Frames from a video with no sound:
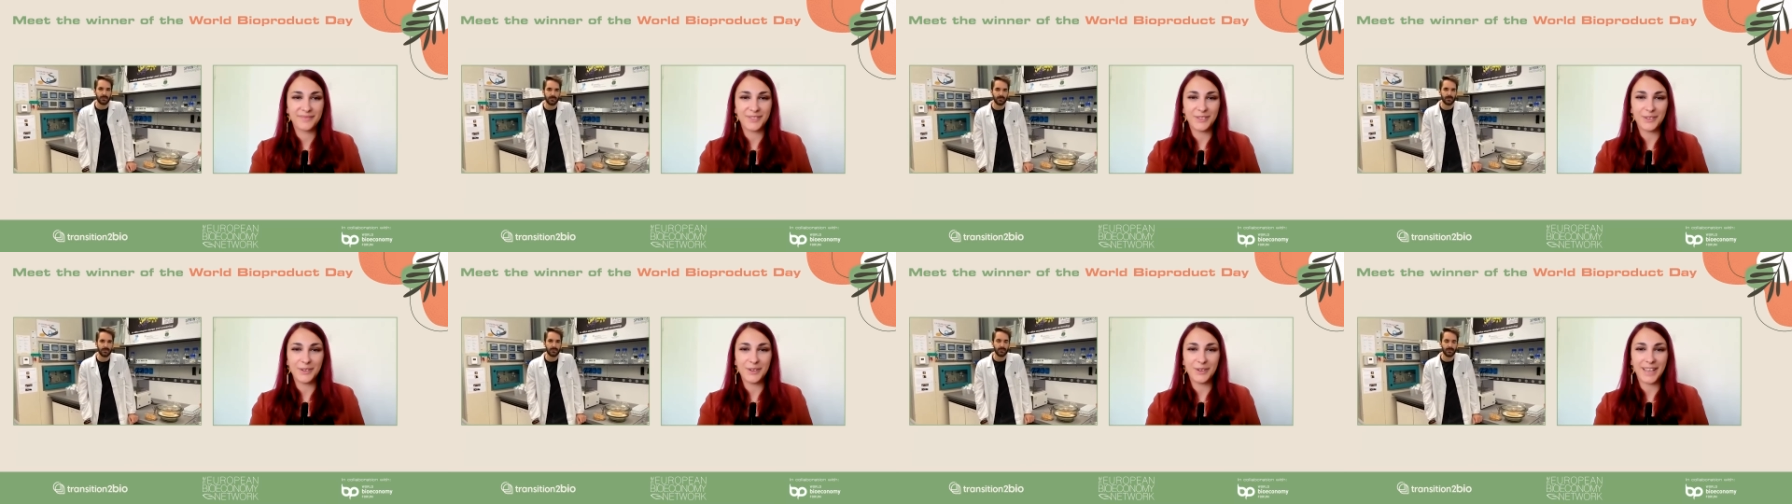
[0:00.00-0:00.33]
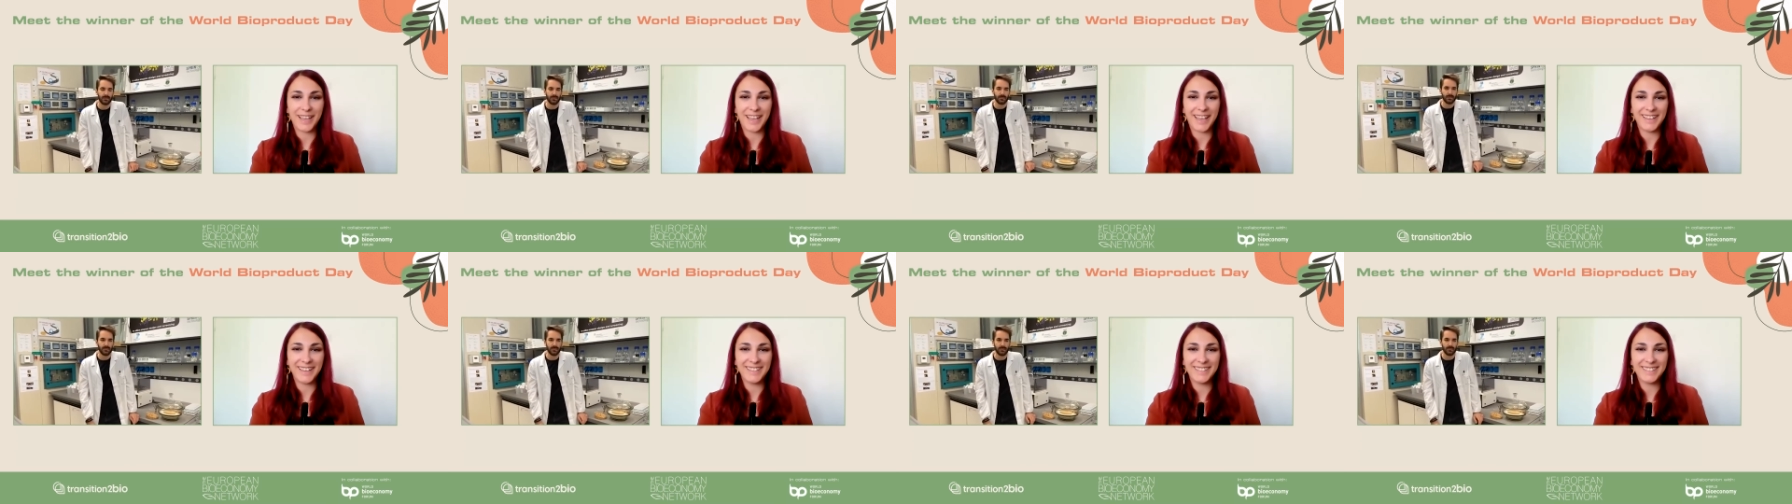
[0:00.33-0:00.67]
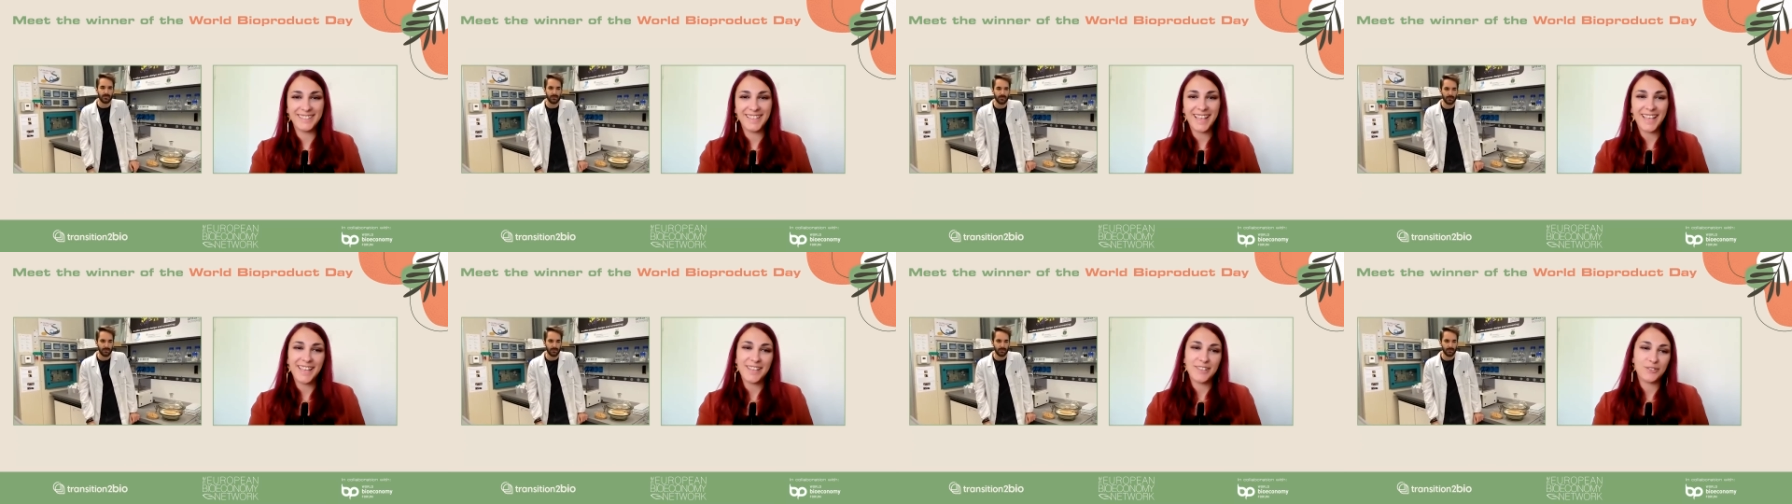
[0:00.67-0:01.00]
Okay,
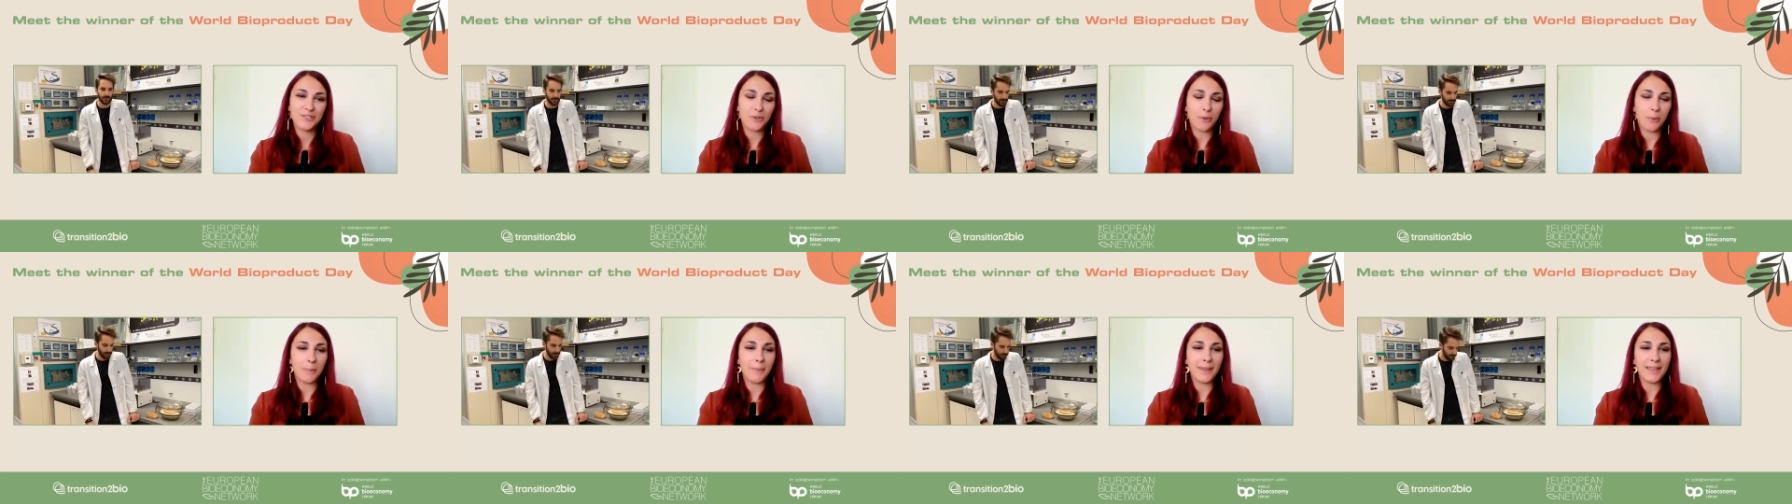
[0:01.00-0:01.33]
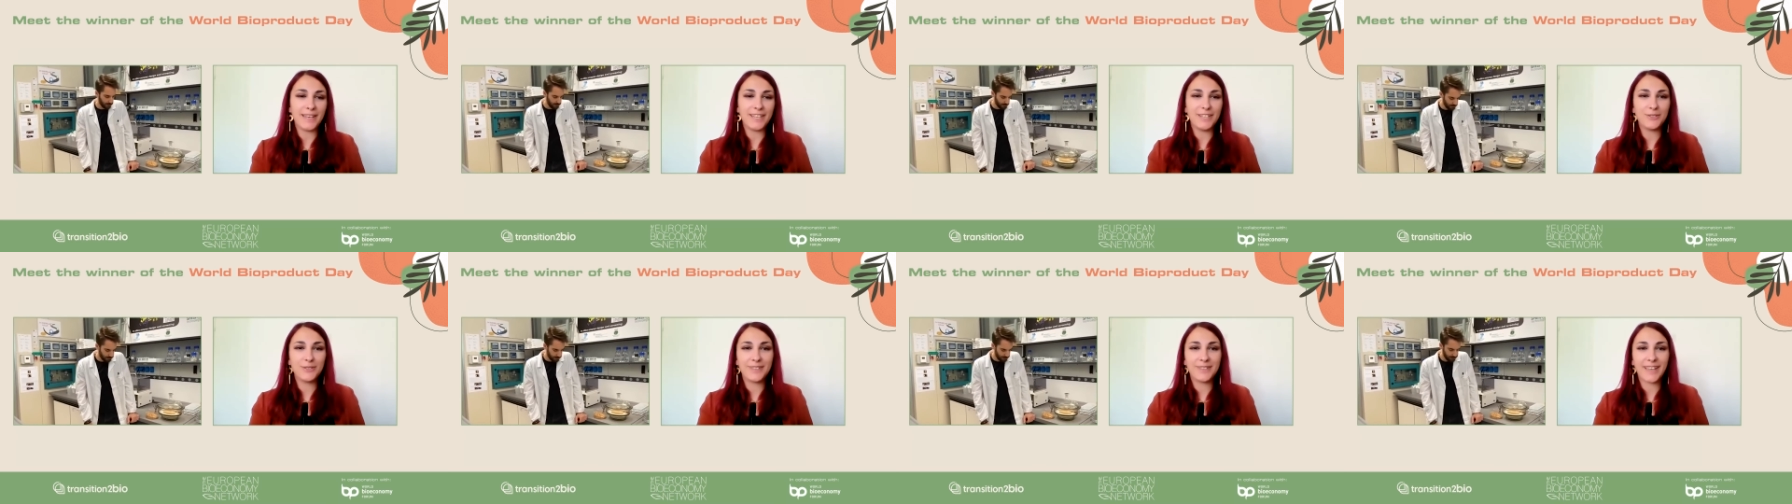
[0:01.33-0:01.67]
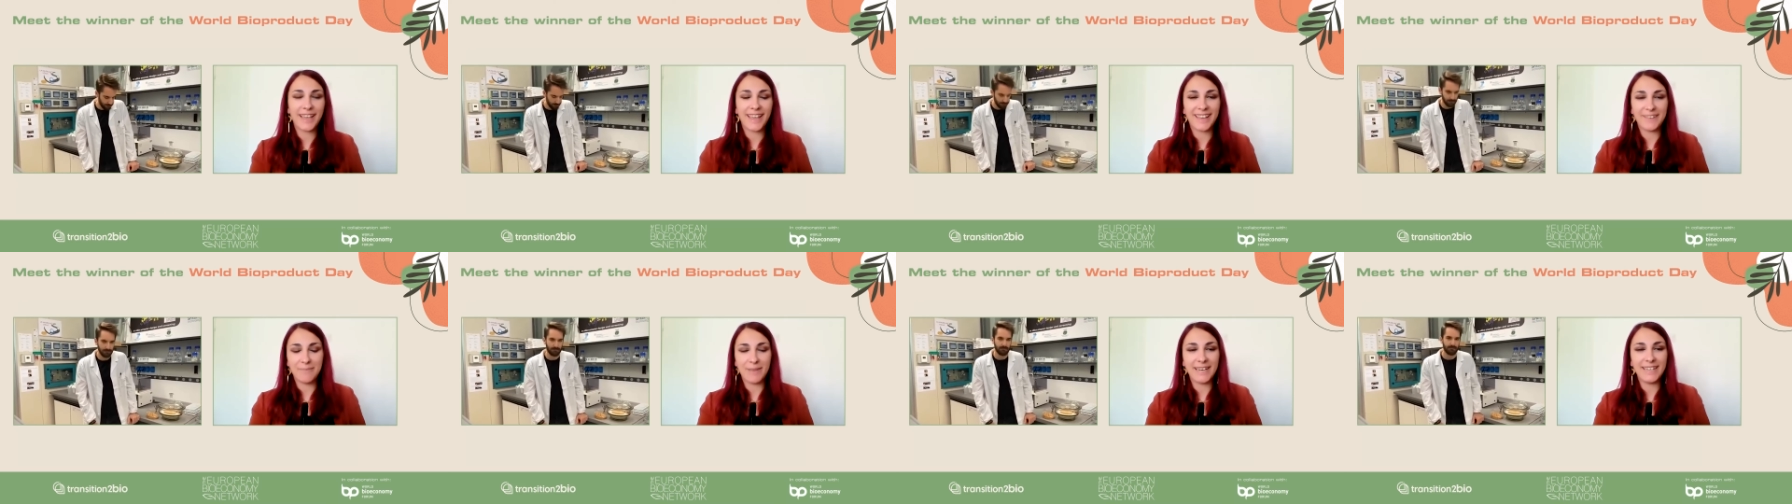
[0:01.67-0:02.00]
so many
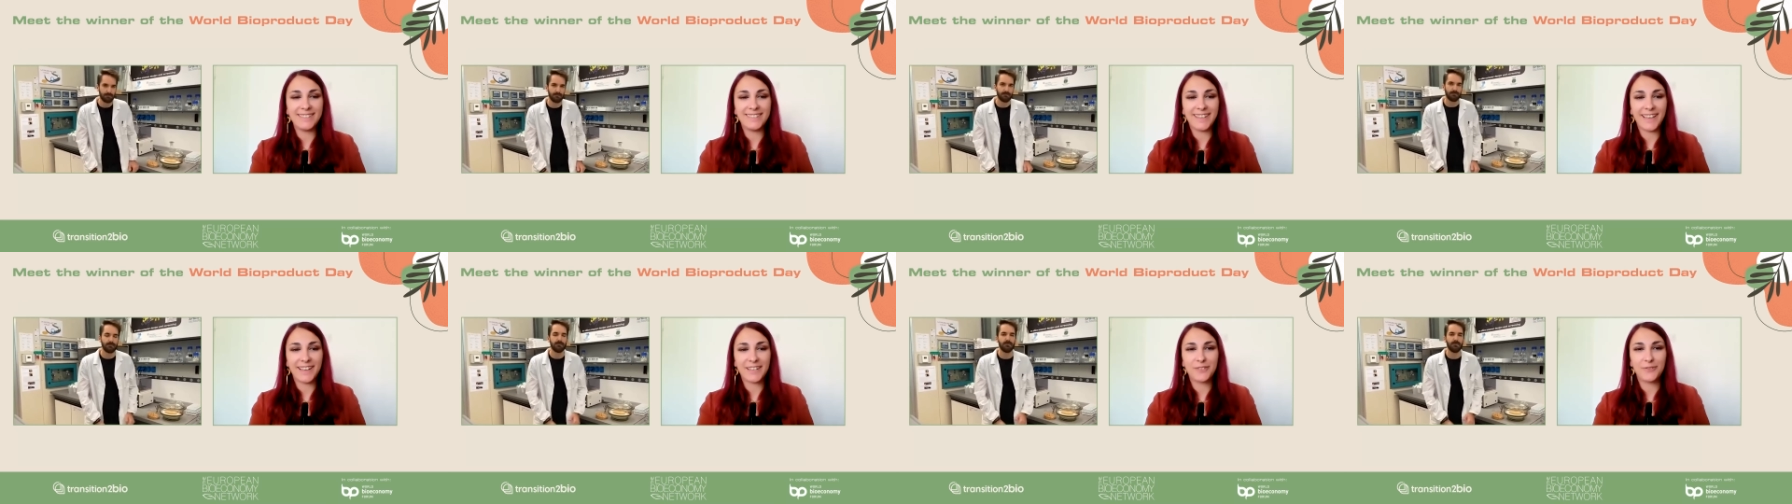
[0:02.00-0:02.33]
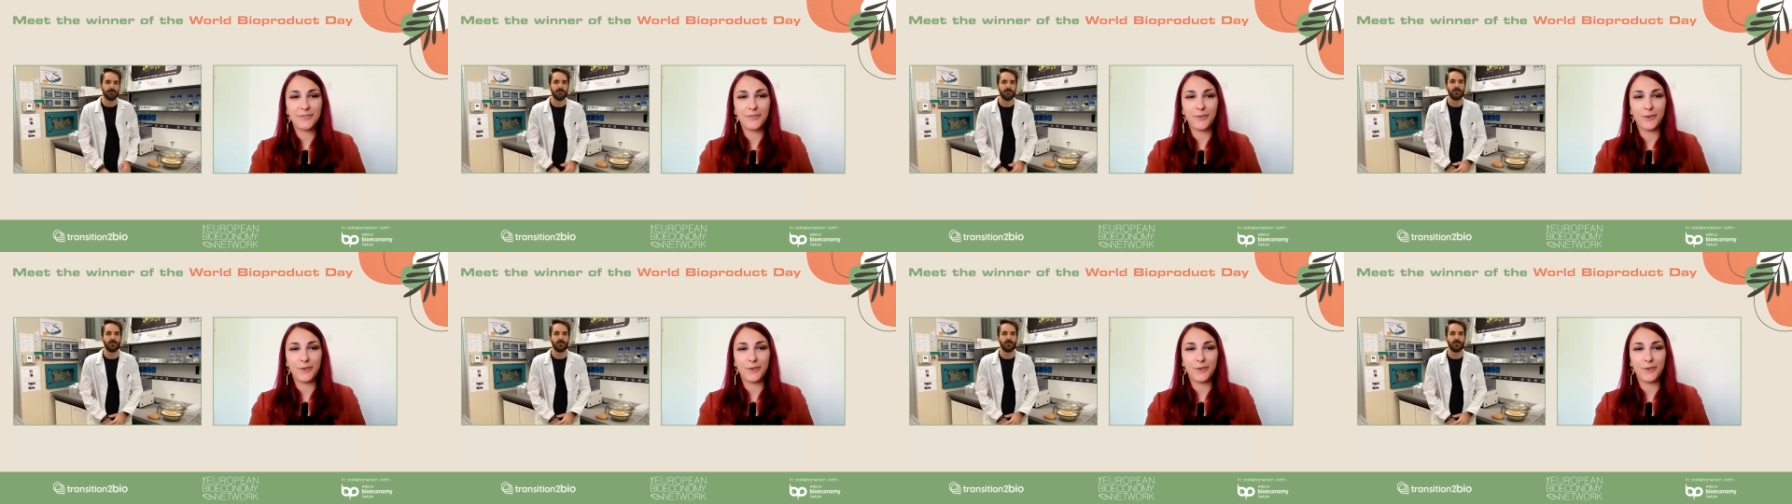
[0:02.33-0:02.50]
thanks